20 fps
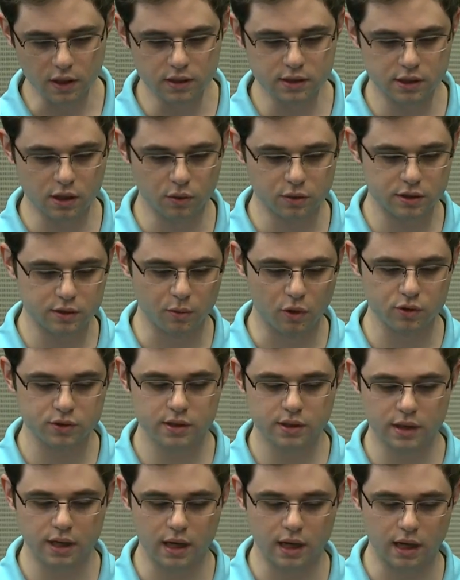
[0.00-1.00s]
So it's
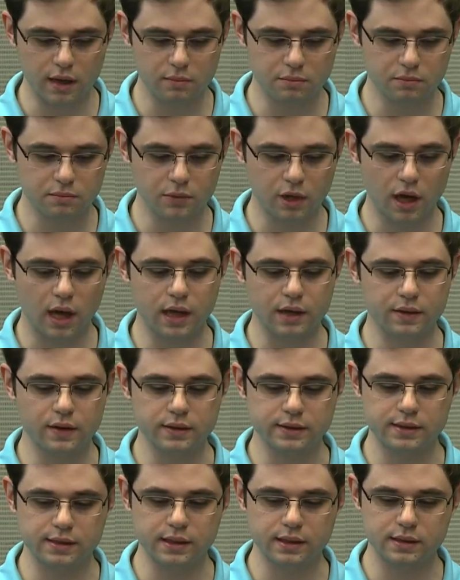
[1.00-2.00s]
mostly uh, behind
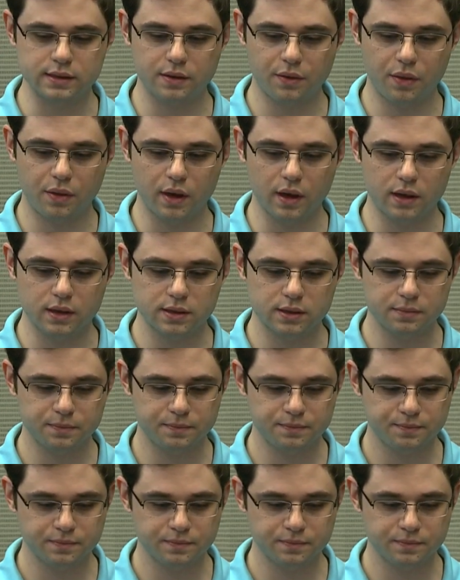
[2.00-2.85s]
the scenes things.